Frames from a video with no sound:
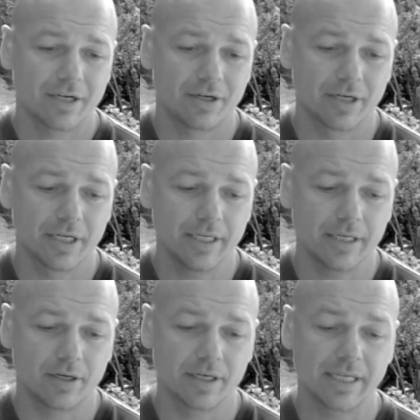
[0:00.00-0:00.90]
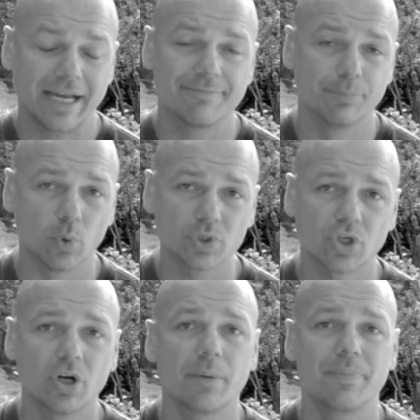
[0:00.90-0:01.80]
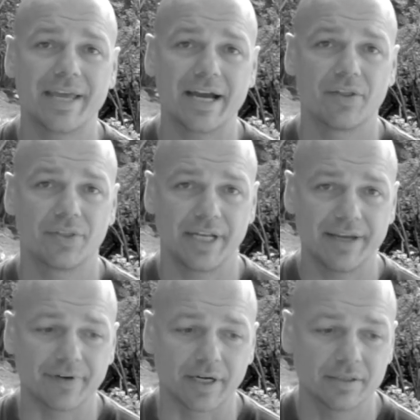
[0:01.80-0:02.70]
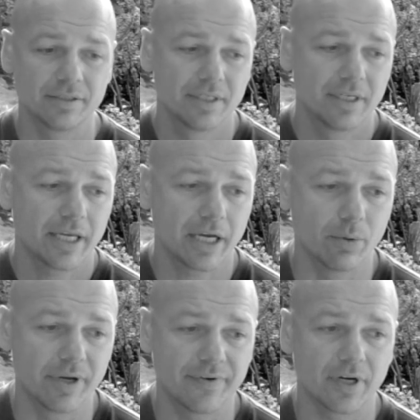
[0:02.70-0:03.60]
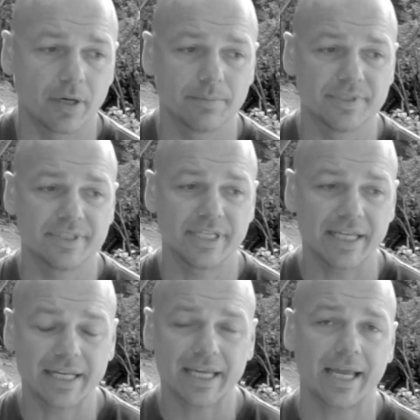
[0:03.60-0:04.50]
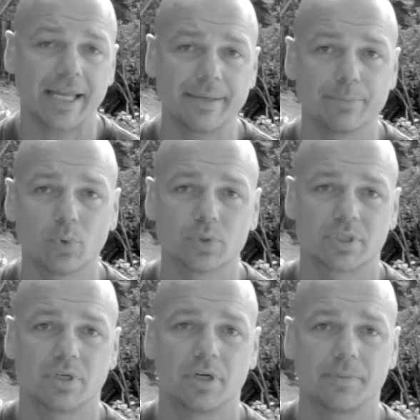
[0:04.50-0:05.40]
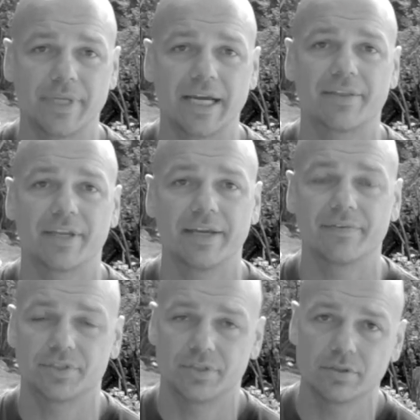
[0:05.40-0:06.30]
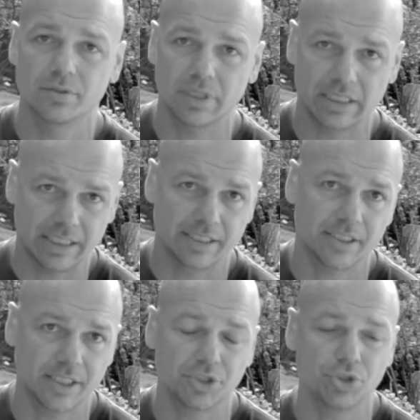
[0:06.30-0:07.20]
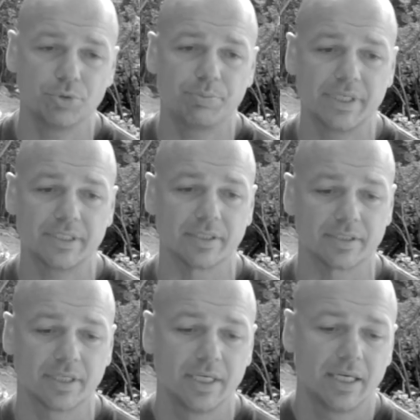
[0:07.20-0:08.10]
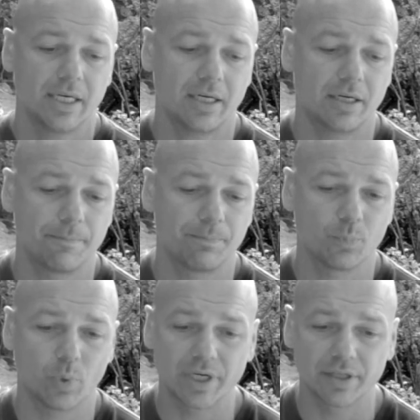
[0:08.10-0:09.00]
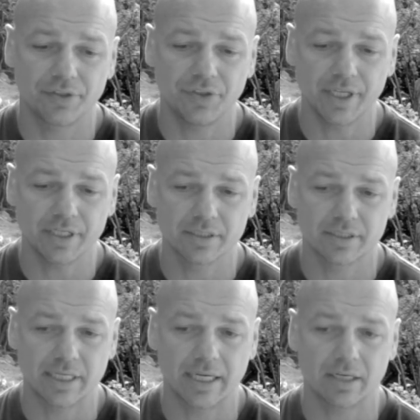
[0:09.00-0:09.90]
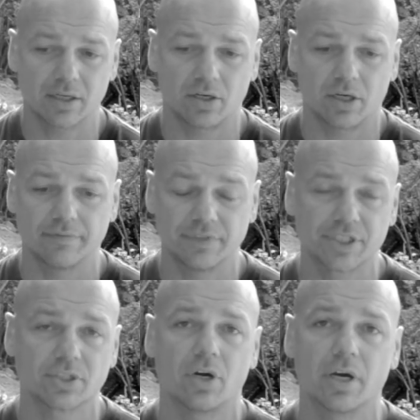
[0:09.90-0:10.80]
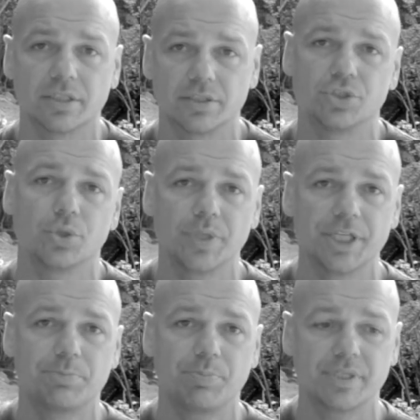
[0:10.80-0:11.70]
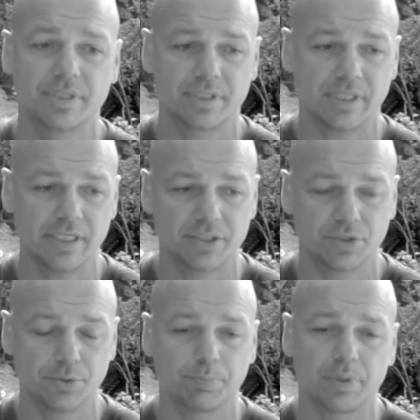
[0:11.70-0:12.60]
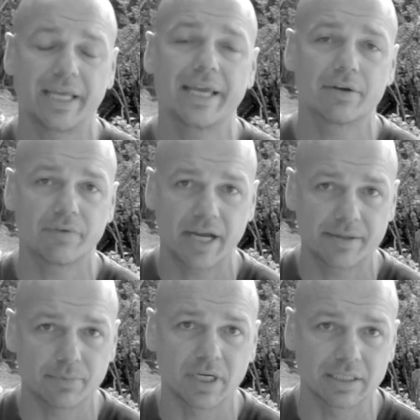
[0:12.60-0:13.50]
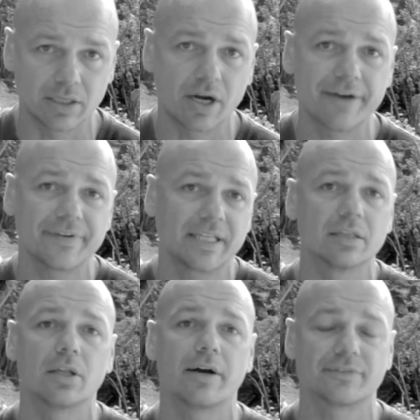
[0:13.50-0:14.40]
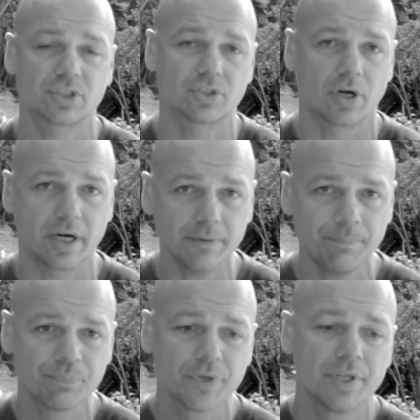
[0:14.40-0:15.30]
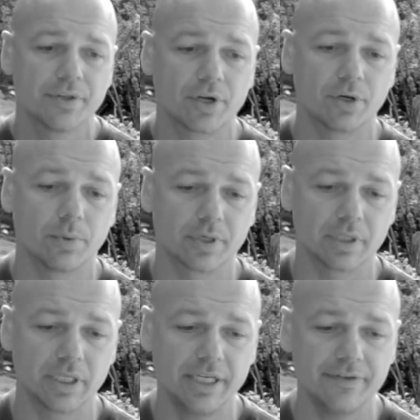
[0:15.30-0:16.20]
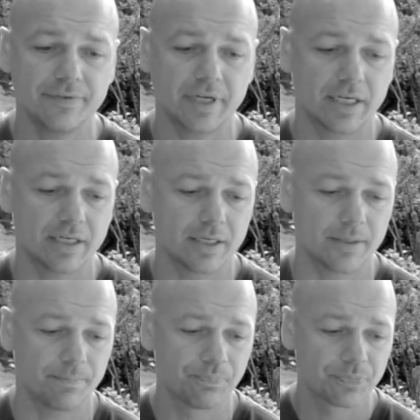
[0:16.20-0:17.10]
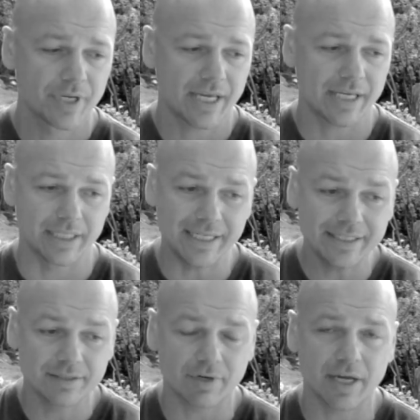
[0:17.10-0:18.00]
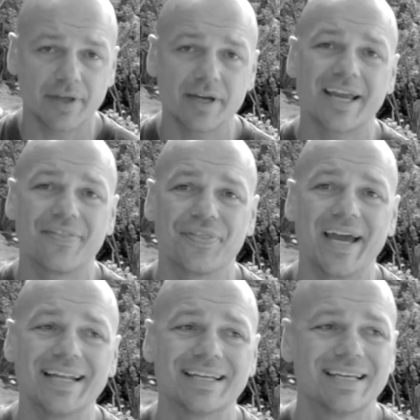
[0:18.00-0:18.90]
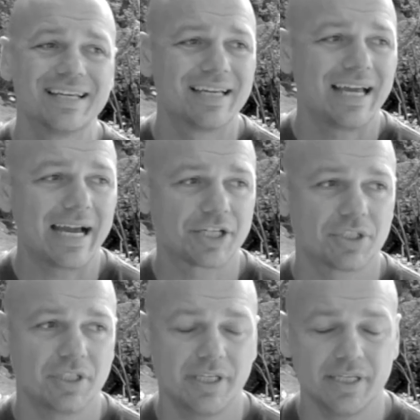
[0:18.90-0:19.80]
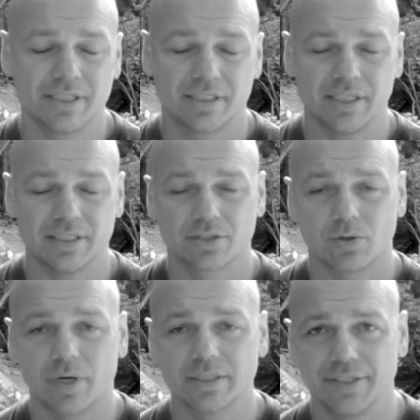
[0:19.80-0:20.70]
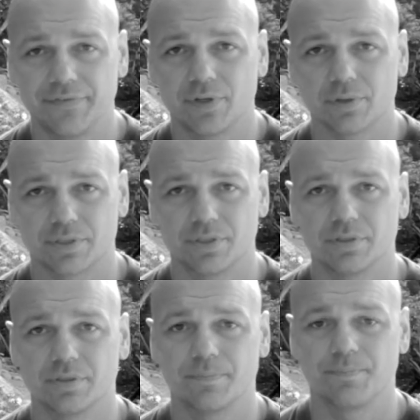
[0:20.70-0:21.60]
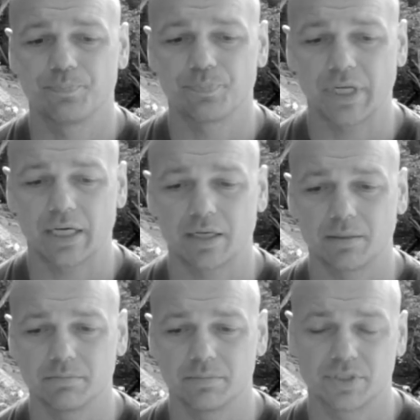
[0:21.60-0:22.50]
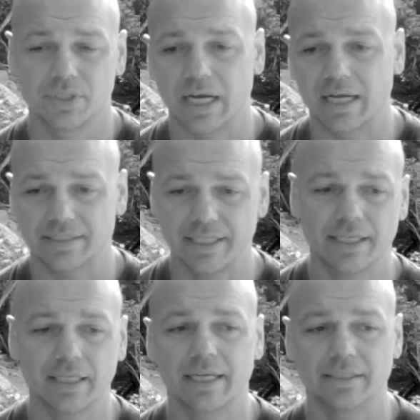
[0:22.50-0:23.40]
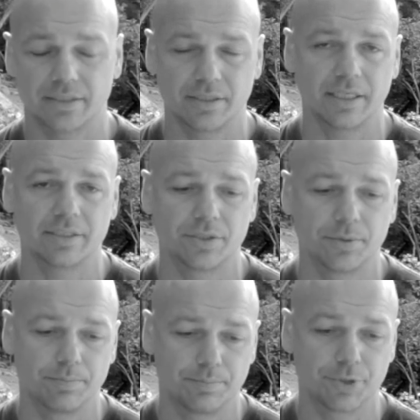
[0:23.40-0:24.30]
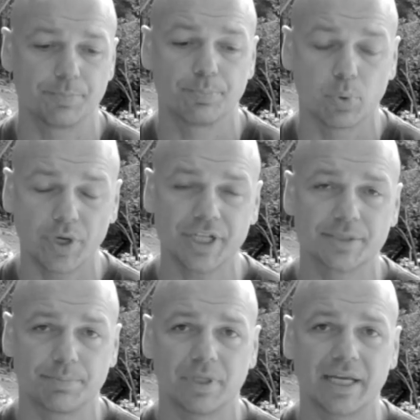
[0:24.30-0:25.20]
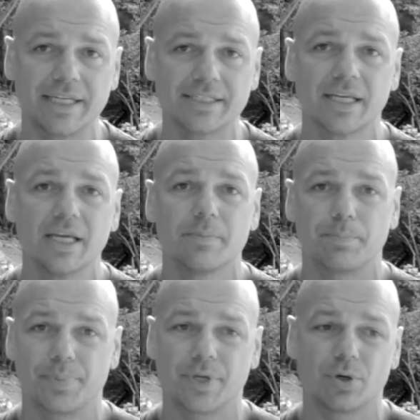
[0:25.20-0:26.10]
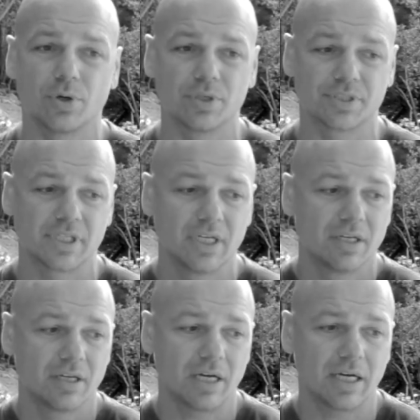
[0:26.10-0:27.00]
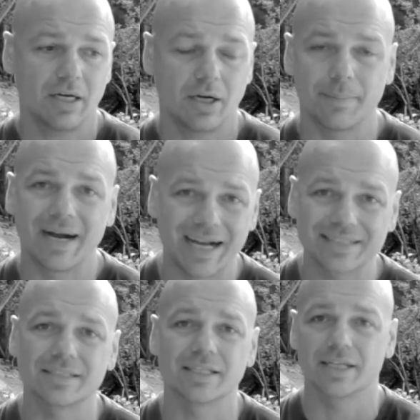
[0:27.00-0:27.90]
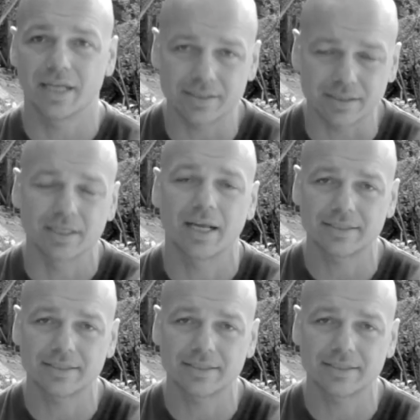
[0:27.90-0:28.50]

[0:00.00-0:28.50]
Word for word: I, I have more time now than ever However, I'm dedicating more time now than ever to this, this new business. Um, one of the things that I've decided to do with this business is to plan around my life and lifestyle that I want to leave, um, lead rather, and that actually is, is quite difficult to, um, to articulate and, to, and to, to put into place because uh, I'm hustling and hustling and